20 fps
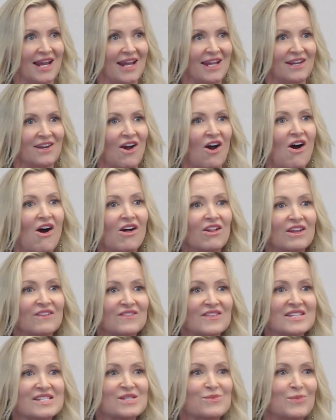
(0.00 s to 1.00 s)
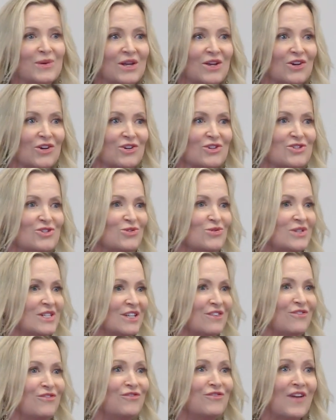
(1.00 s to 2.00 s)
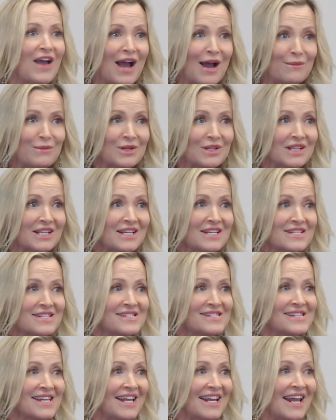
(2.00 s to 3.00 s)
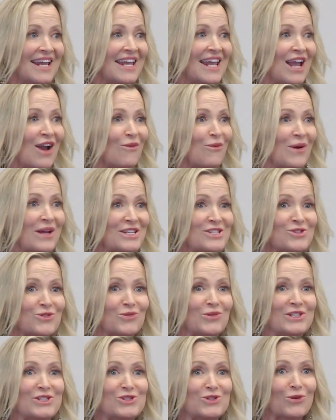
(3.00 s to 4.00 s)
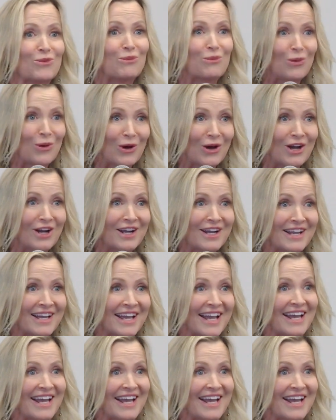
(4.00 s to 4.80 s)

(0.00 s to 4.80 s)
And all of the speakers, you did fabulous, and I can't wait to read your book,